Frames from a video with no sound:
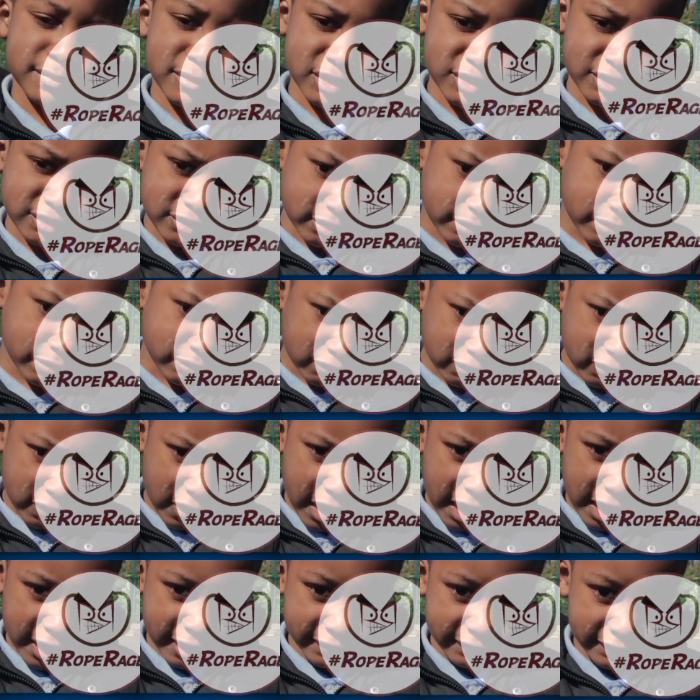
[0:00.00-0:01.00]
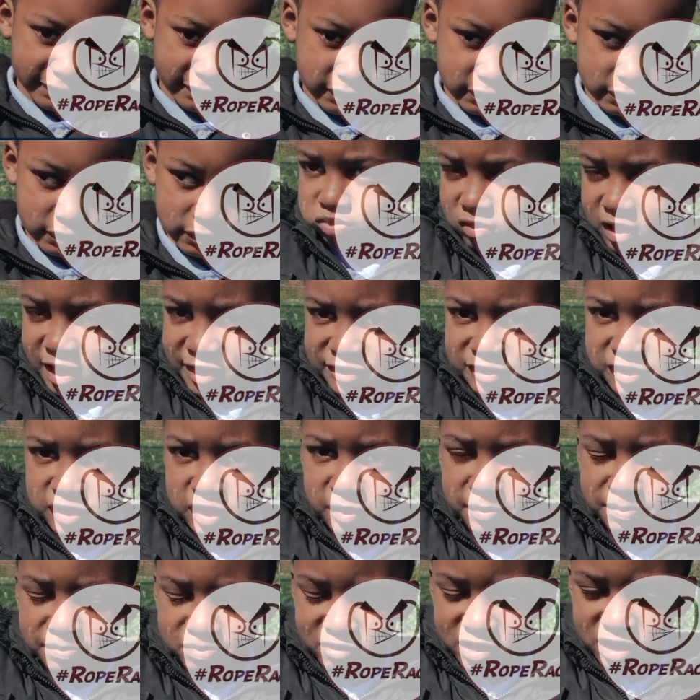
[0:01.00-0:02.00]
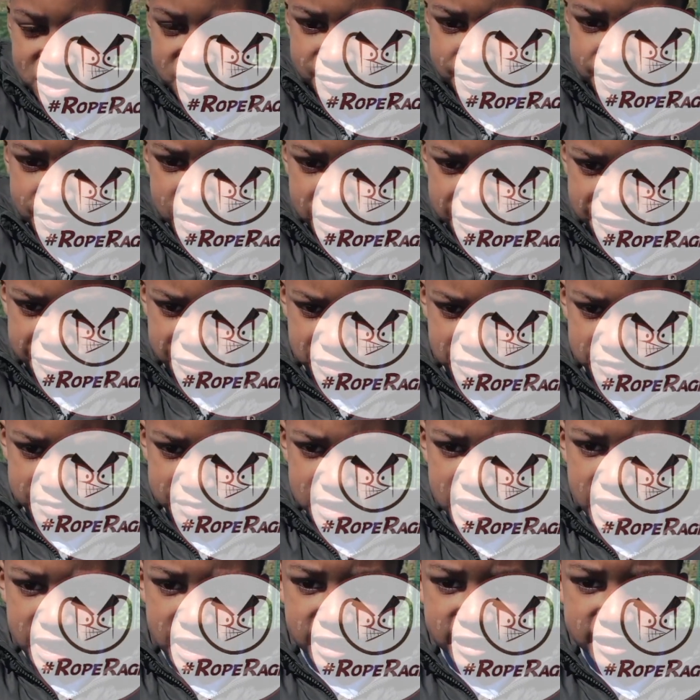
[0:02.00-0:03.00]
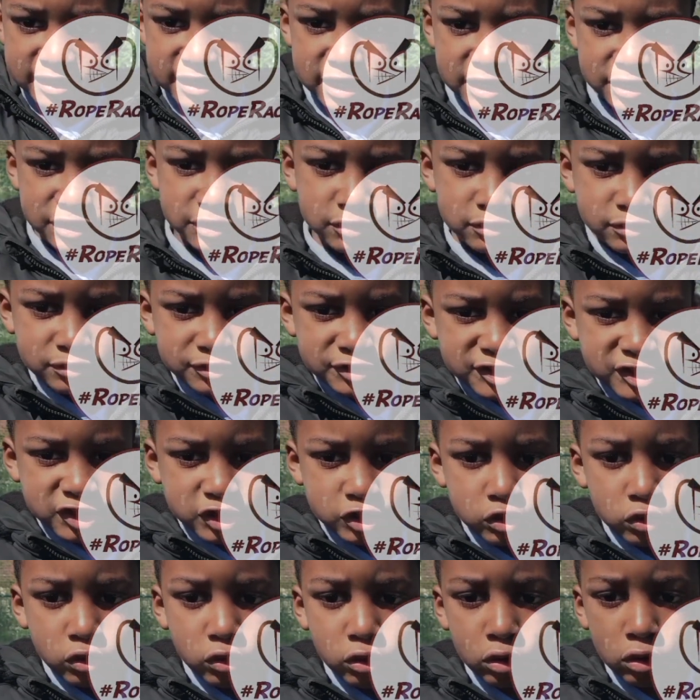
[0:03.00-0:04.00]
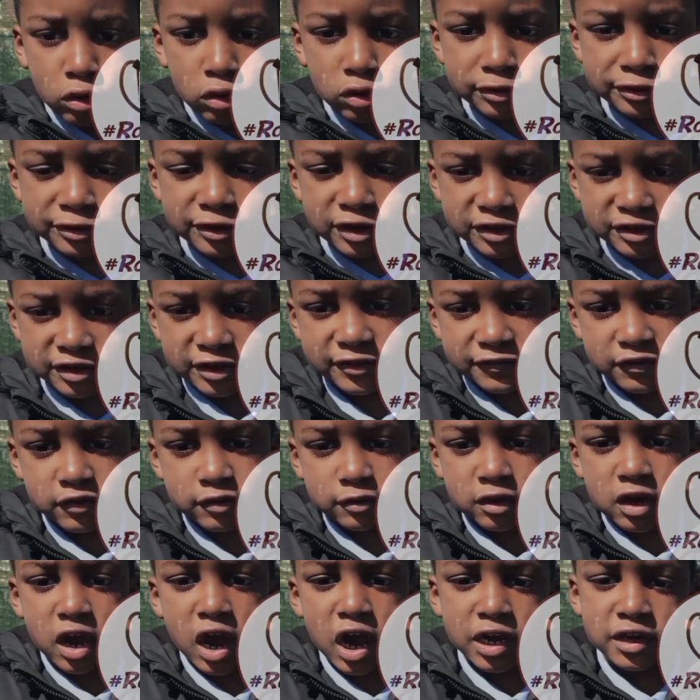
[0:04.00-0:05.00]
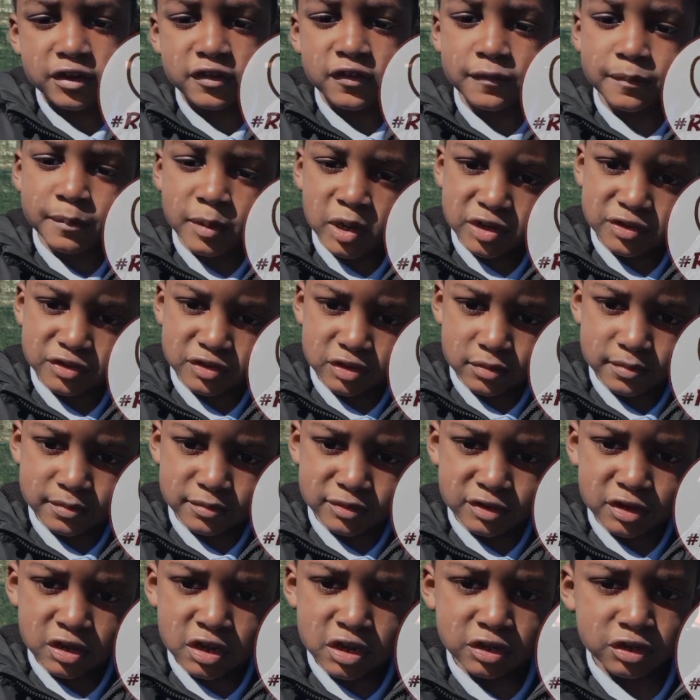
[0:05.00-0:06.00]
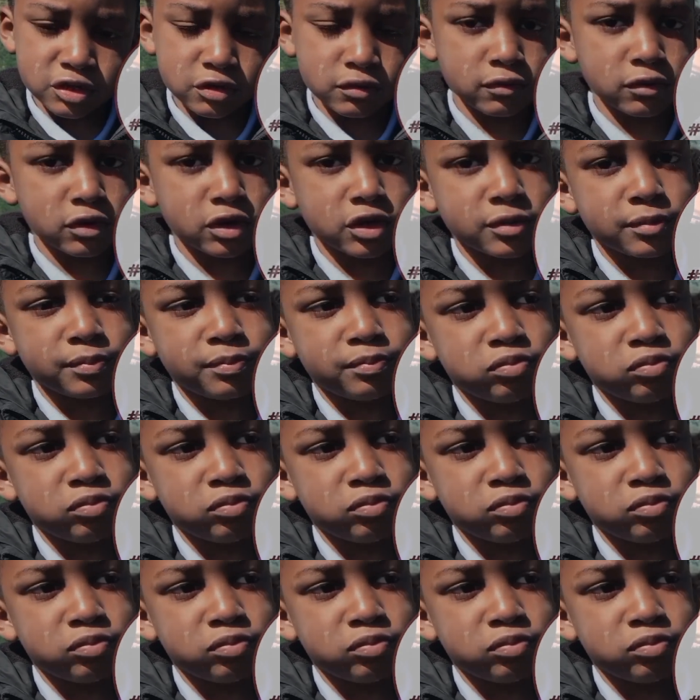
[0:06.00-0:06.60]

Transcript: must subscribe. Press the press button and then you will see all the different kind of buttons you want to